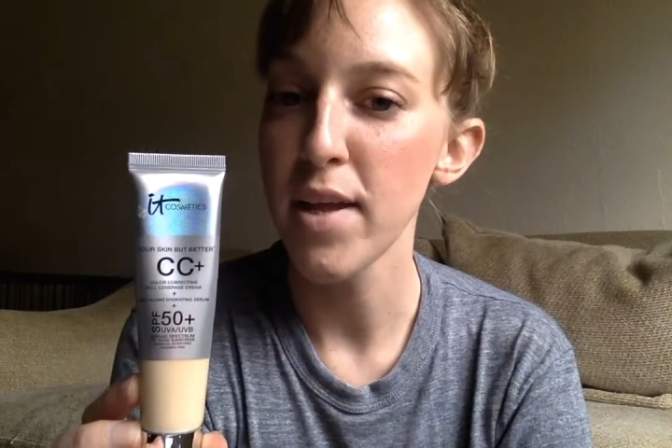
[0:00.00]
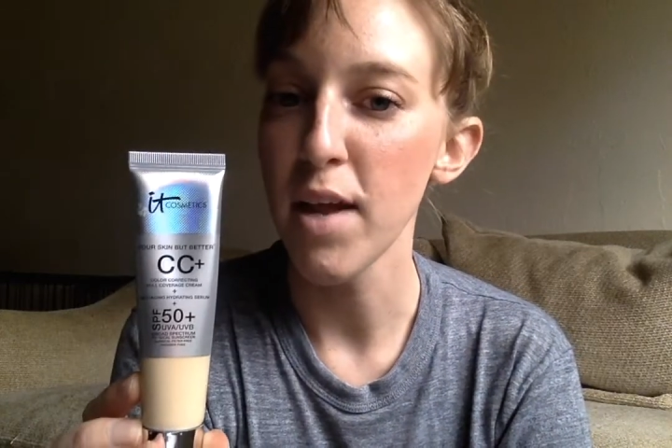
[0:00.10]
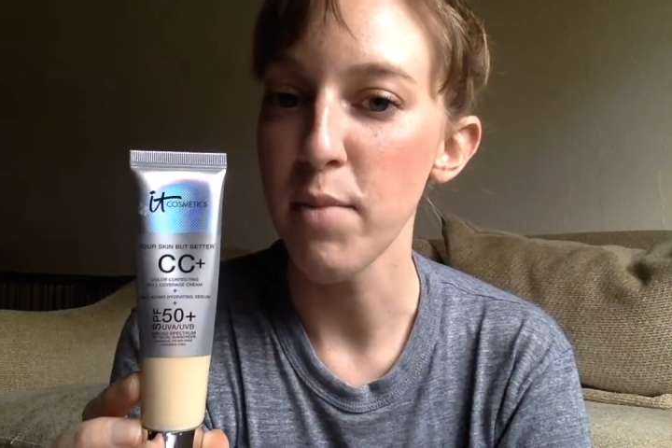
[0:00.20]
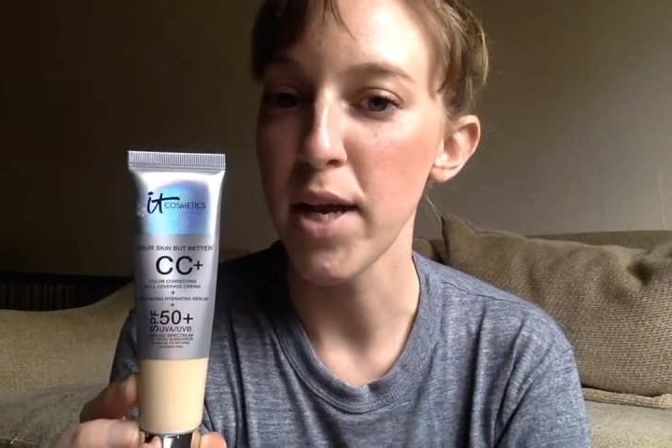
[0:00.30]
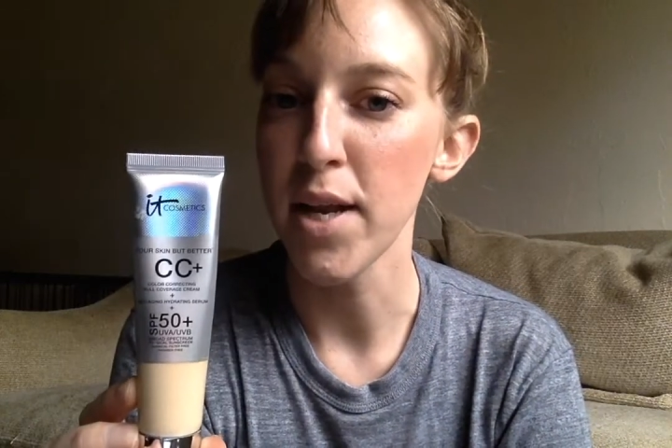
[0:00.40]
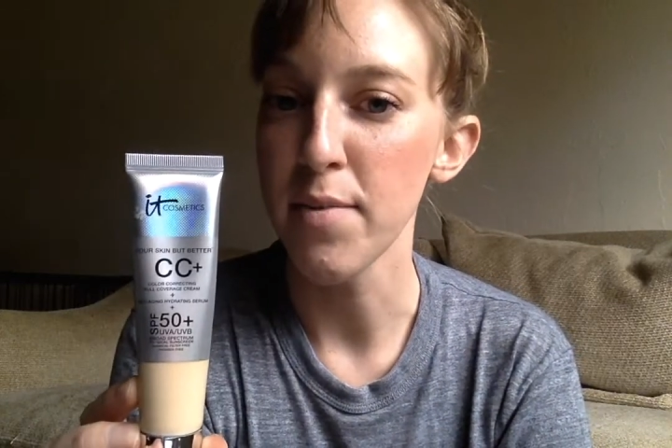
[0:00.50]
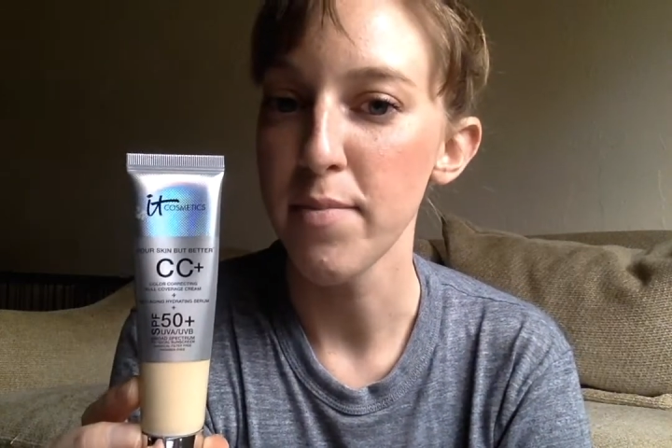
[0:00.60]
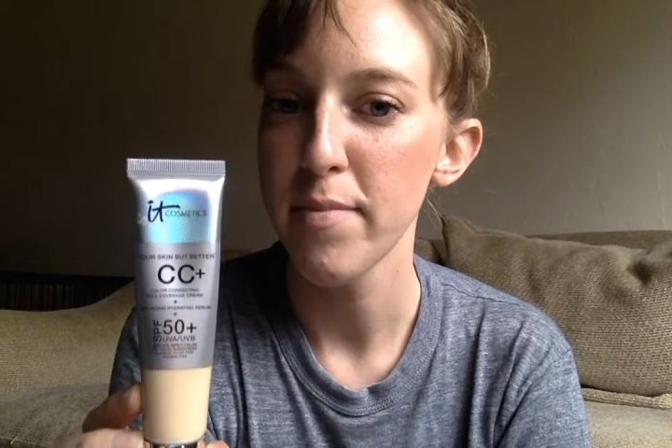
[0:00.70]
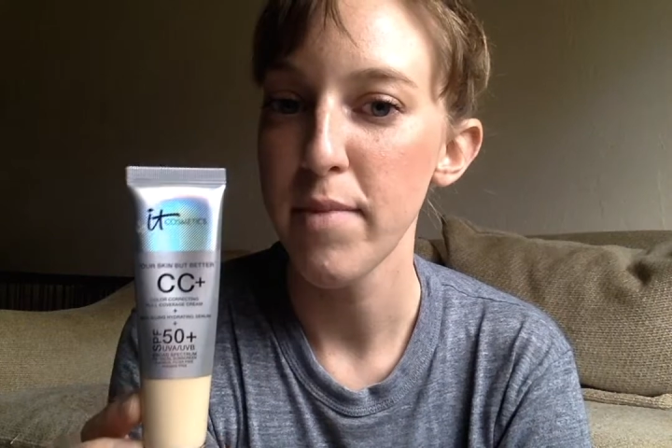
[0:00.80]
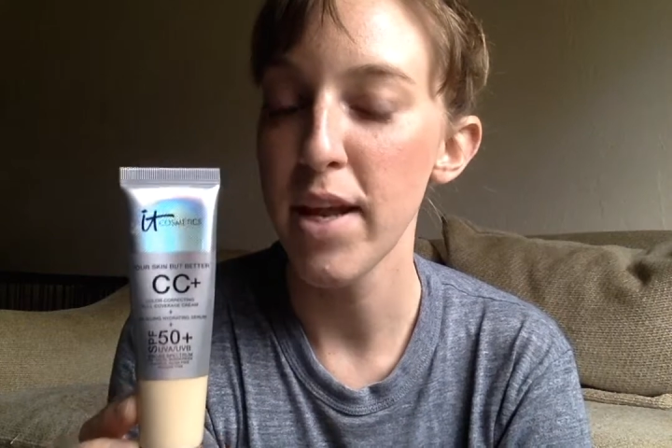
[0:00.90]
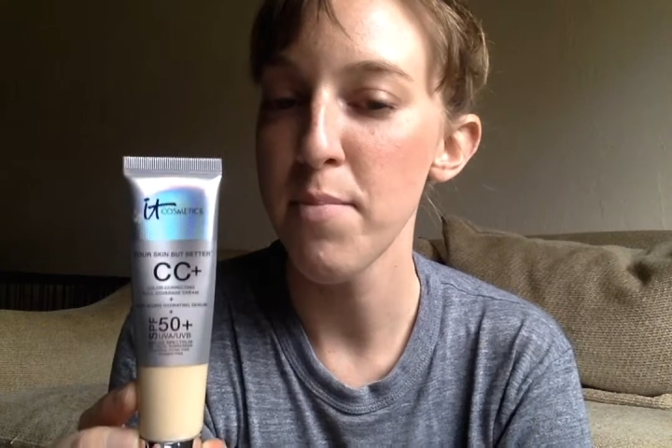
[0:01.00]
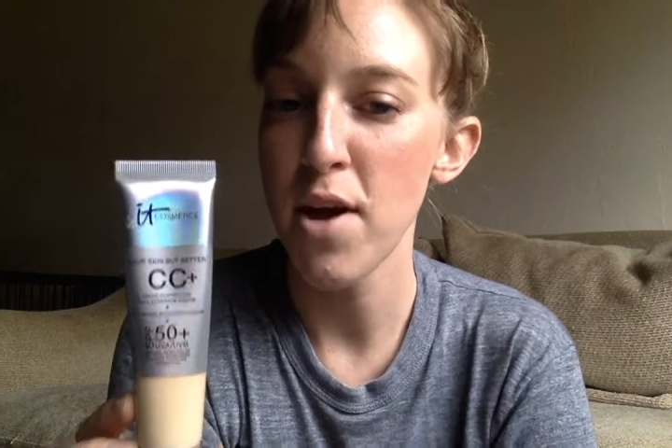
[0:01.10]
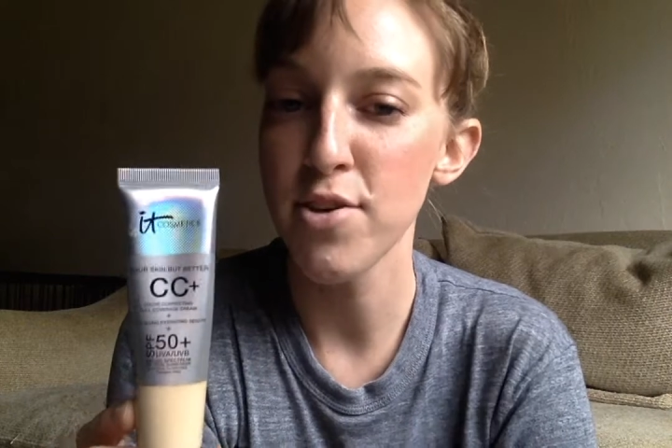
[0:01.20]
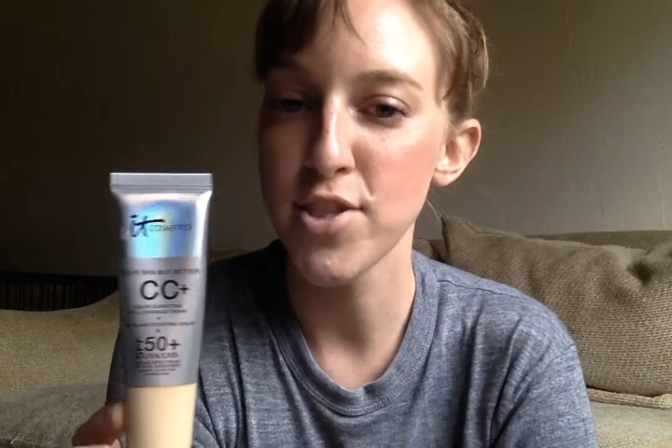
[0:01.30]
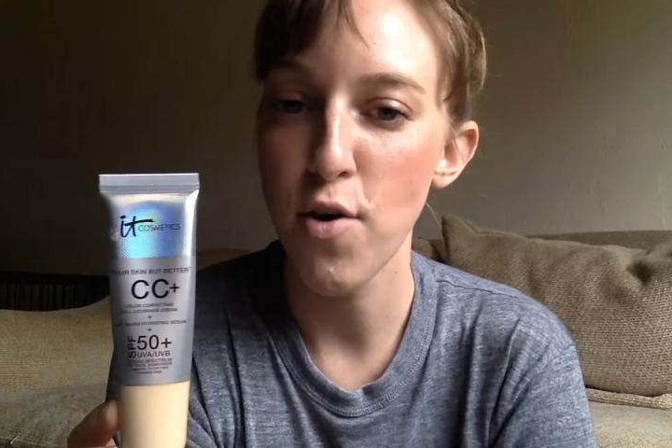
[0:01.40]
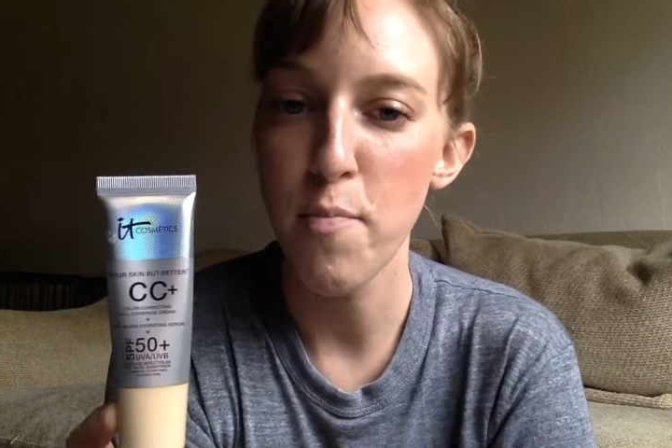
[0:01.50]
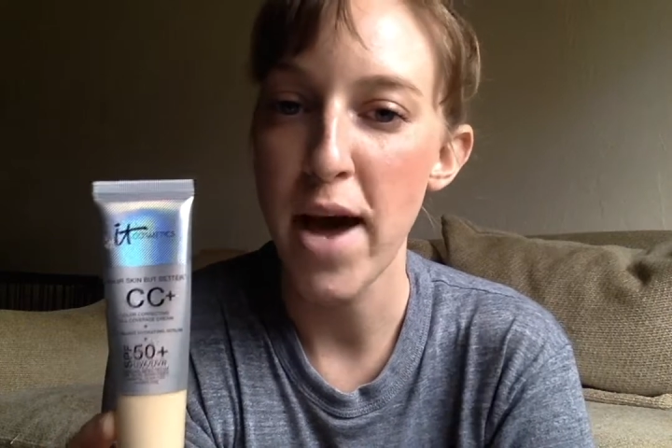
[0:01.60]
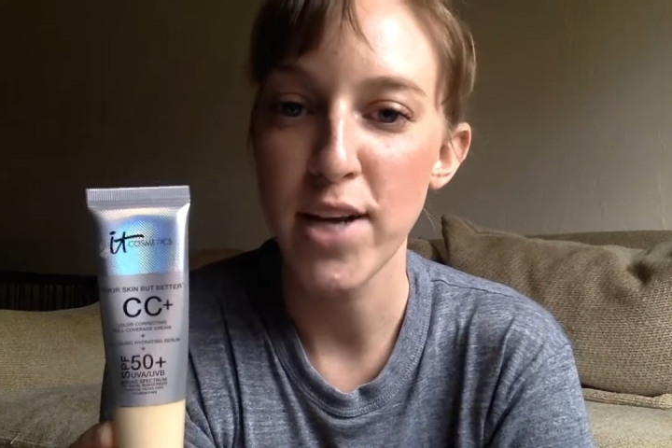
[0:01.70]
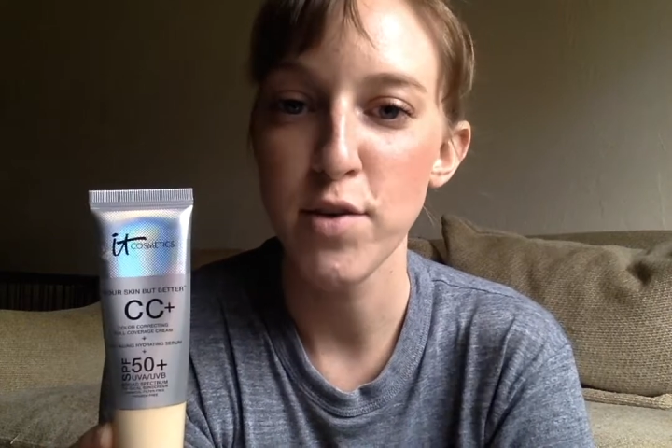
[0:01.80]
I mean, and I'm not just going back